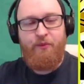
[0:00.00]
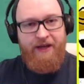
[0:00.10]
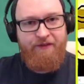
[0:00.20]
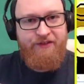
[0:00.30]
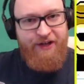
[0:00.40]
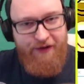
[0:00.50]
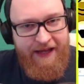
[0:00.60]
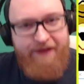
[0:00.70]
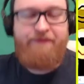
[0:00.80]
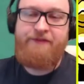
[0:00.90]
We have to go
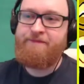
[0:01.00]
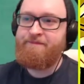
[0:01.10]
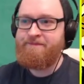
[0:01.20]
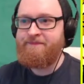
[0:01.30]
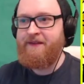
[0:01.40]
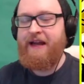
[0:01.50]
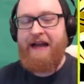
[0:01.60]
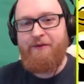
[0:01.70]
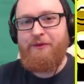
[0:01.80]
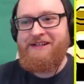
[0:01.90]
left.
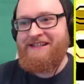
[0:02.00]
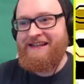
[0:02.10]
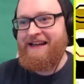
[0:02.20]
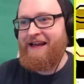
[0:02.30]
Can we see